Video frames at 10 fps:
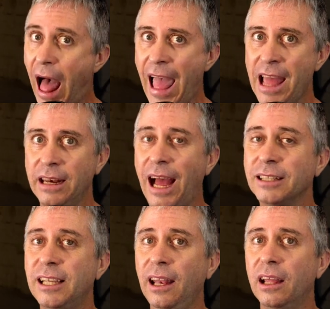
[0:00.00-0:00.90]
And
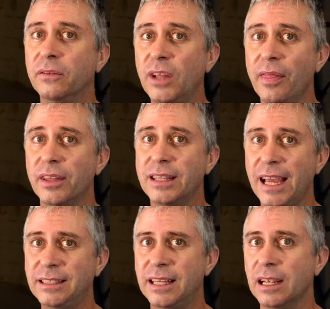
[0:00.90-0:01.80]
Artella have done the
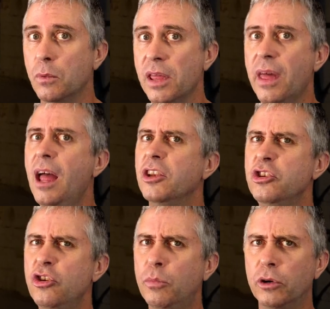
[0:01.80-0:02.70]
testing with
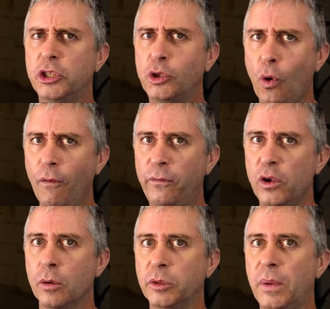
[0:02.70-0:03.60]
numerous short
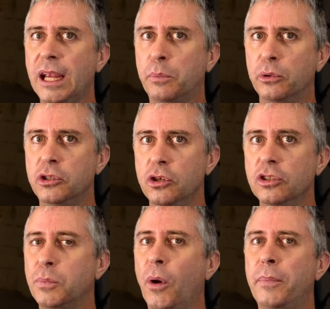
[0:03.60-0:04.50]
films being
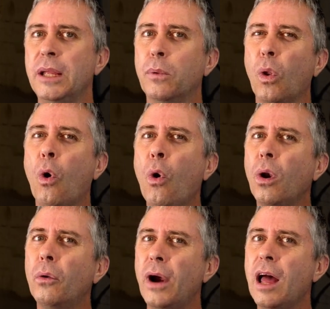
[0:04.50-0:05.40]
produced by people
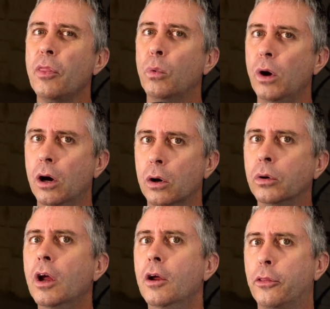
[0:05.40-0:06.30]
all around the
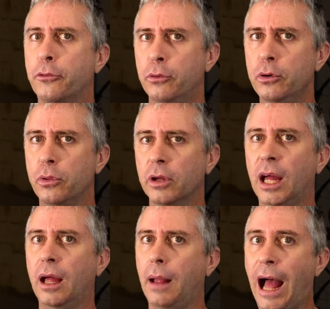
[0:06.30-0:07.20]
world through
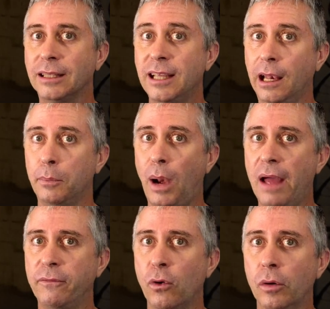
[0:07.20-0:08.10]
the Artella
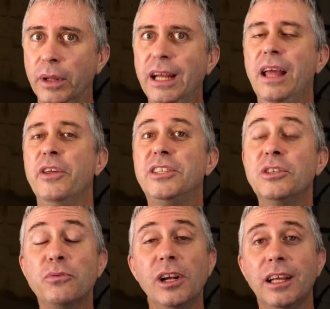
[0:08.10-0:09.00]
platform. This
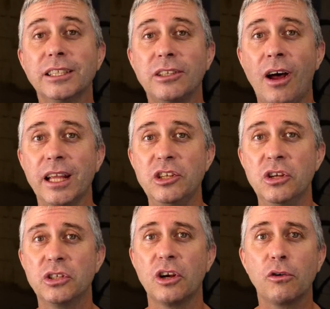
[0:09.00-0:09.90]
is really exciting
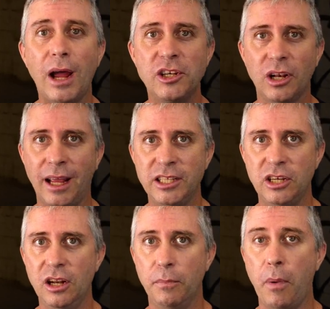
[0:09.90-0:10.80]
news.
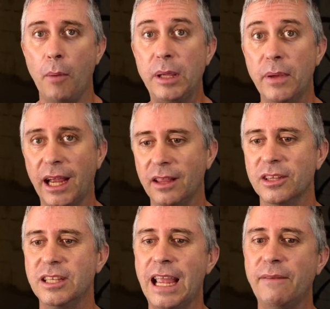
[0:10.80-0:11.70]
Congratulations to Bobby Beck and
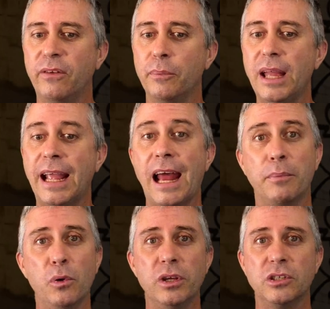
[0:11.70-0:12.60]
the team for being able to
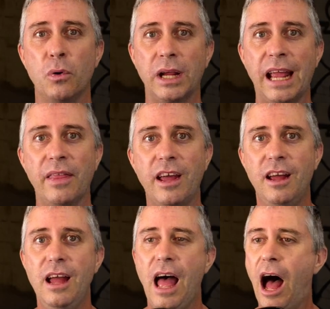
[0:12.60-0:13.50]
pull this all together.
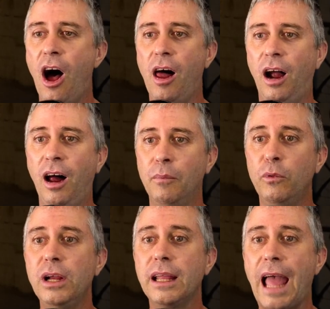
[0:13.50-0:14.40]
I'm
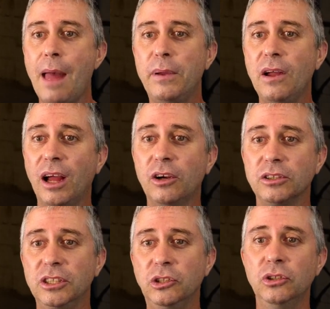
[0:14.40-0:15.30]
really happy I got
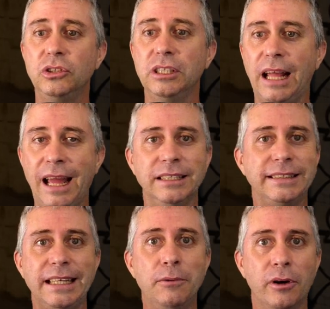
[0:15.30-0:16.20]
to use it and
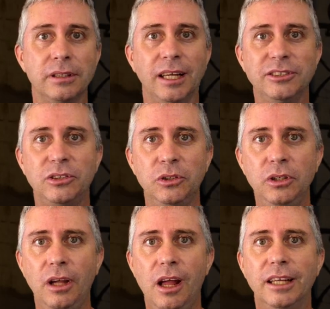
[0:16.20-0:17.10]
see what it does
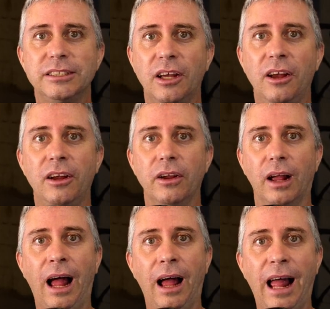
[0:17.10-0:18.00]
do. So
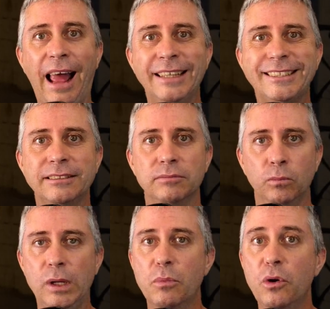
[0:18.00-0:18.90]
as
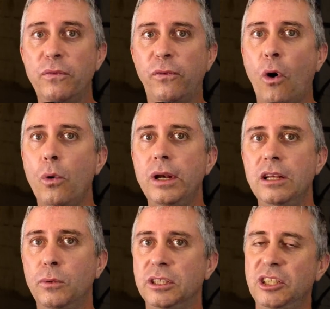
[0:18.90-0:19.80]
we move forward
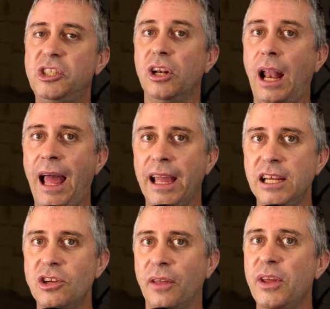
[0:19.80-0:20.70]
into a digital
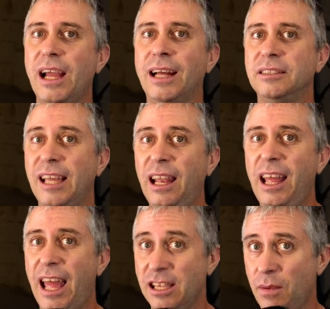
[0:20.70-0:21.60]
age, I think
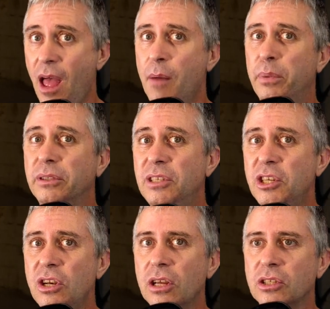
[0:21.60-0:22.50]
Artella has
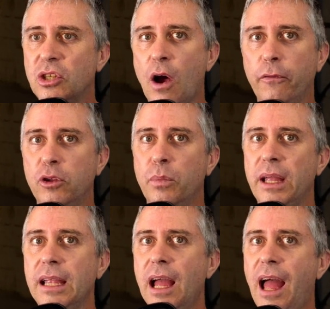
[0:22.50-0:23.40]
positioned itself to
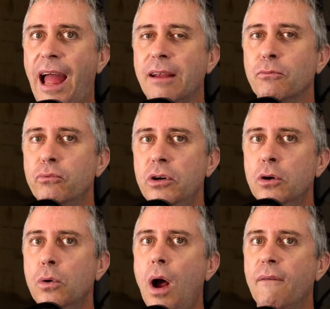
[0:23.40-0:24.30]
be a
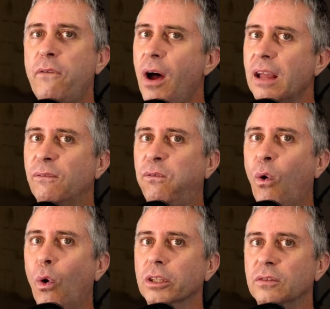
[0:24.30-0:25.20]
real fighting
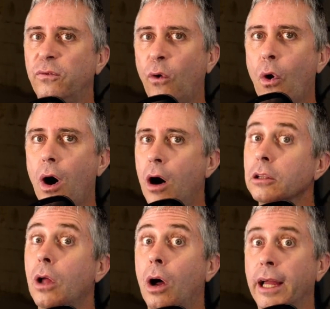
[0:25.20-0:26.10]
force for
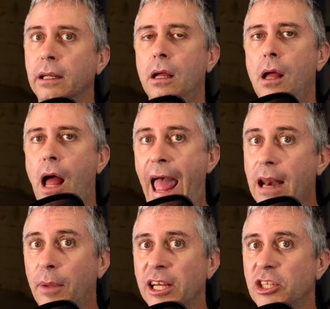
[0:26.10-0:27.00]
online
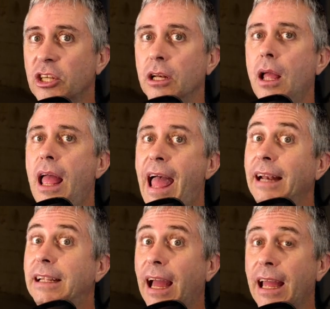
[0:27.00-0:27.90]
animation
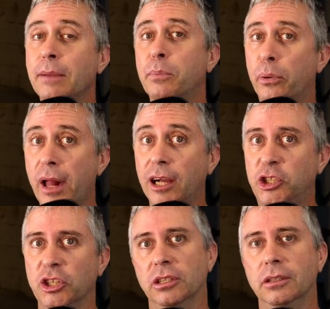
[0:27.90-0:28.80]
and game
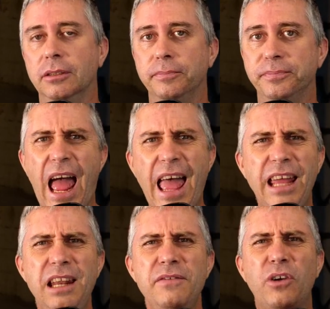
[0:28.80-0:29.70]
production.
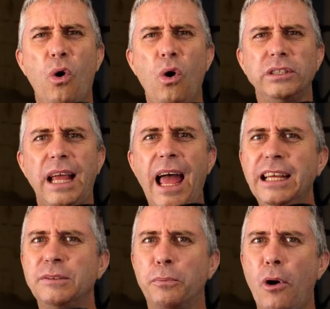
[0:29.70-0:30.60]
And of course,
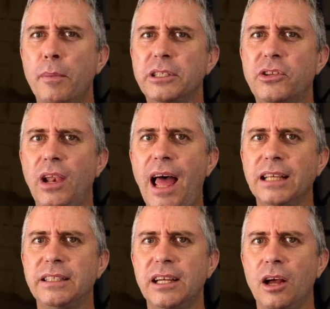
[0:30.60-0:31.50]
as promised, the
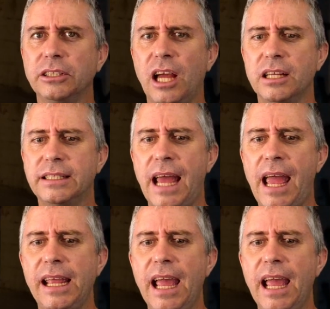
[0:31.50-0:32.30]
last thing I was going to say